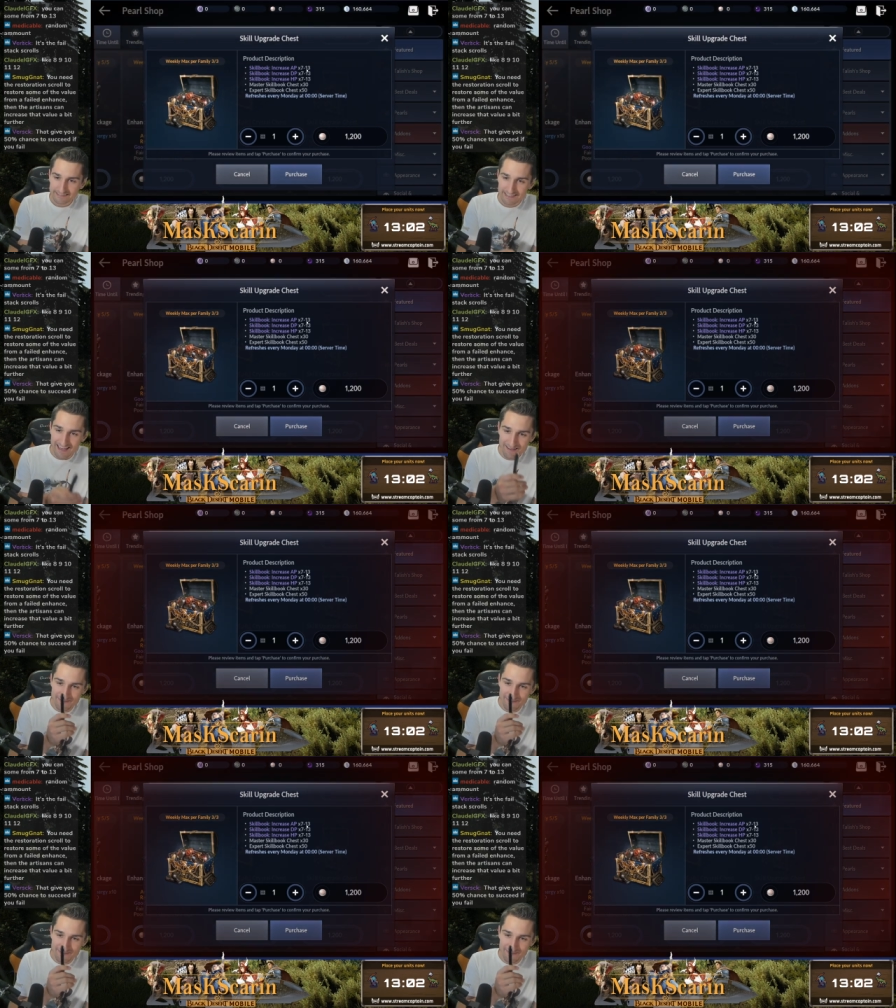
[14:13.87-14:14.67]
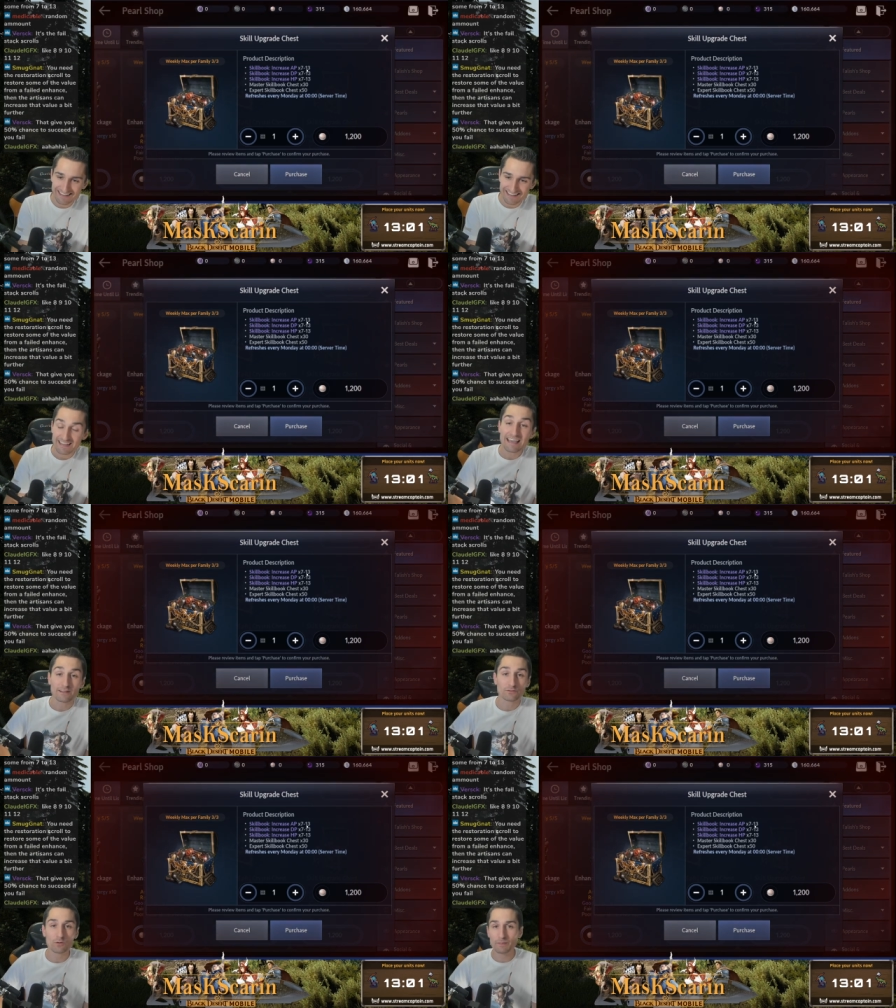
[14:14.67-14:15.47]
7
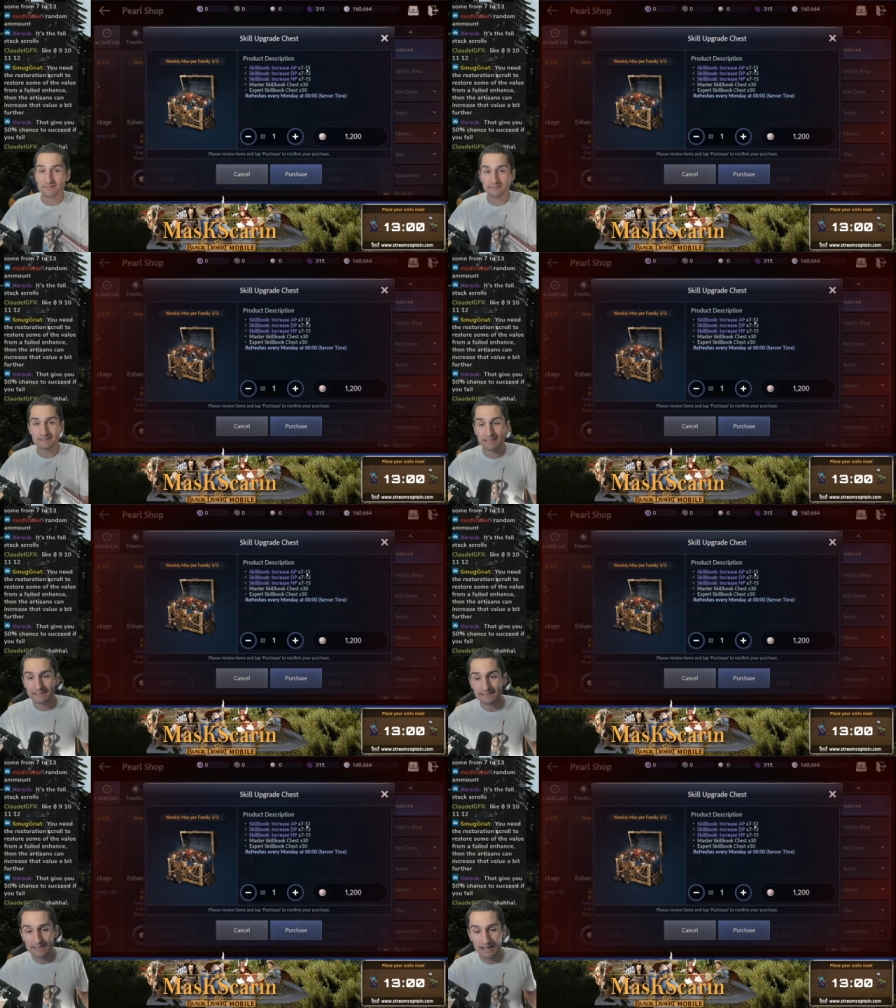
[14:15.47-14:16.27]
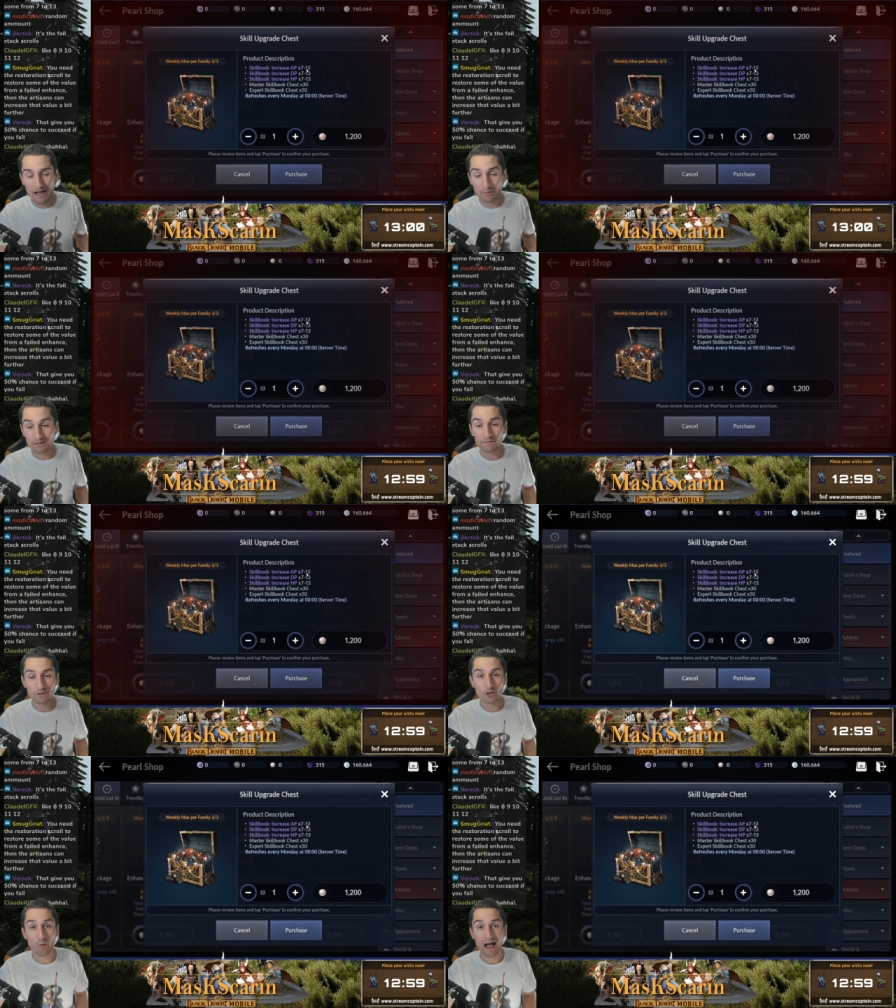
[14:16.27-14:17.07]
yeah, so basically, I would
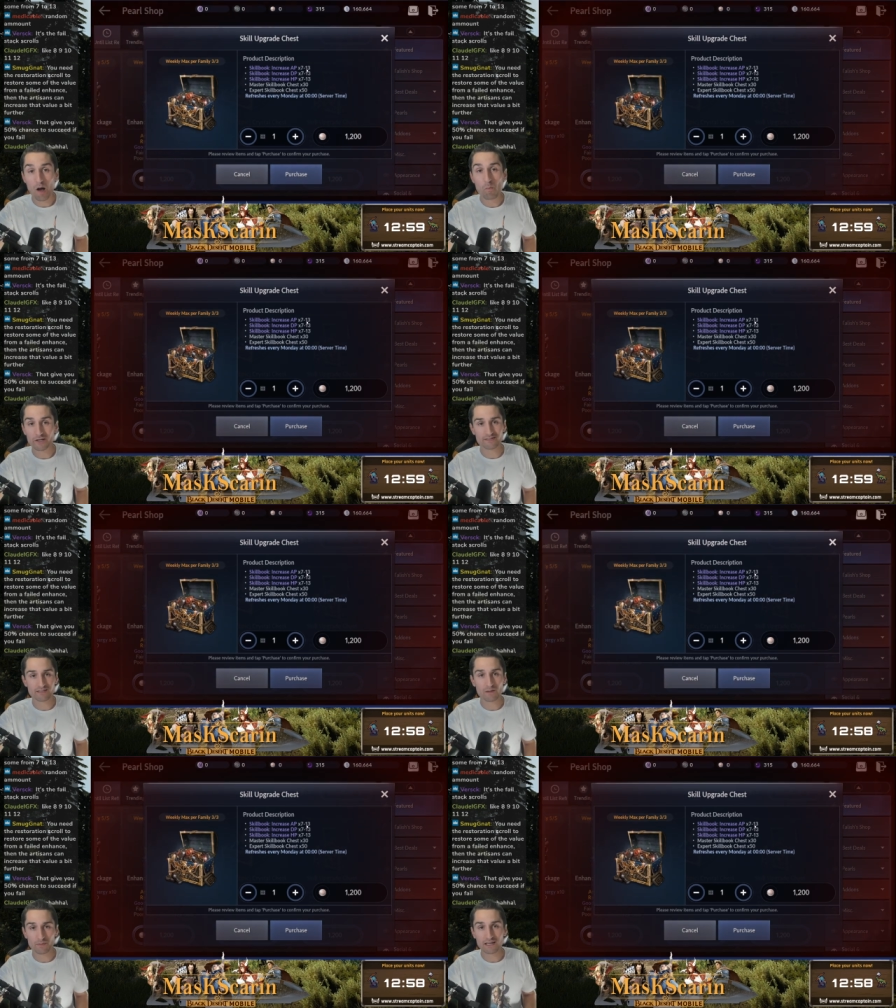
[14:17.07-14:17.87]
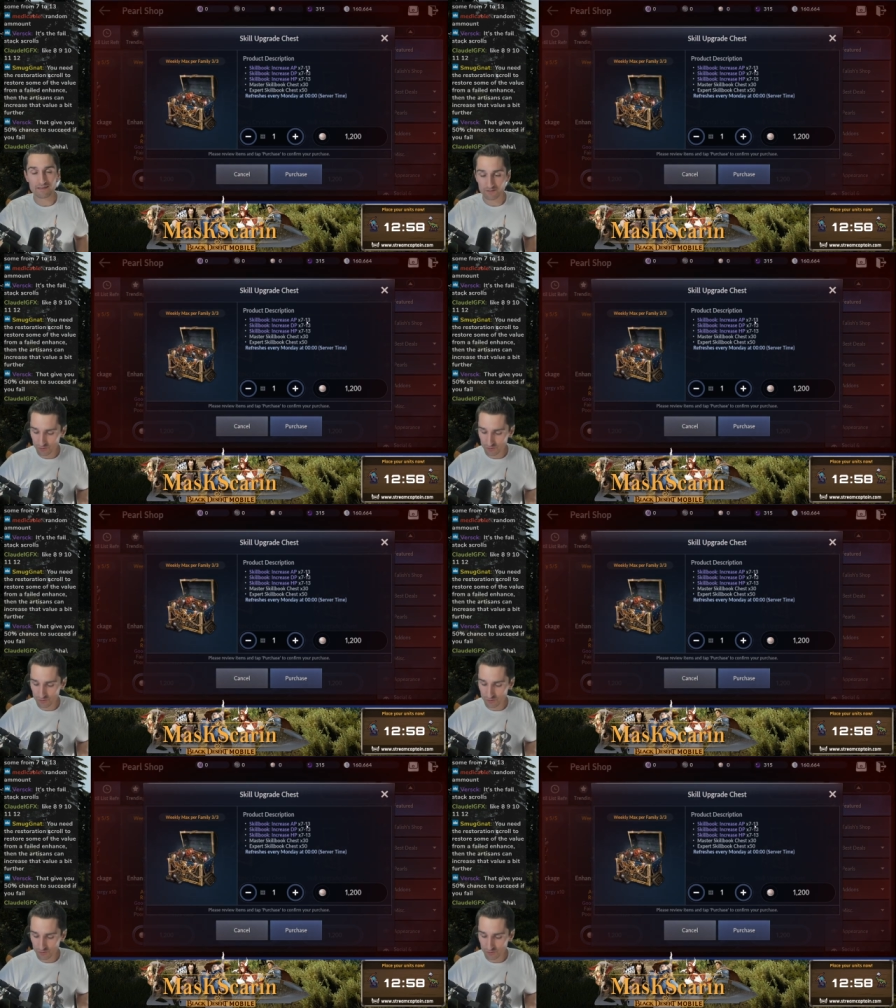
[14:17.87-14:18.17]
love to know how much CP this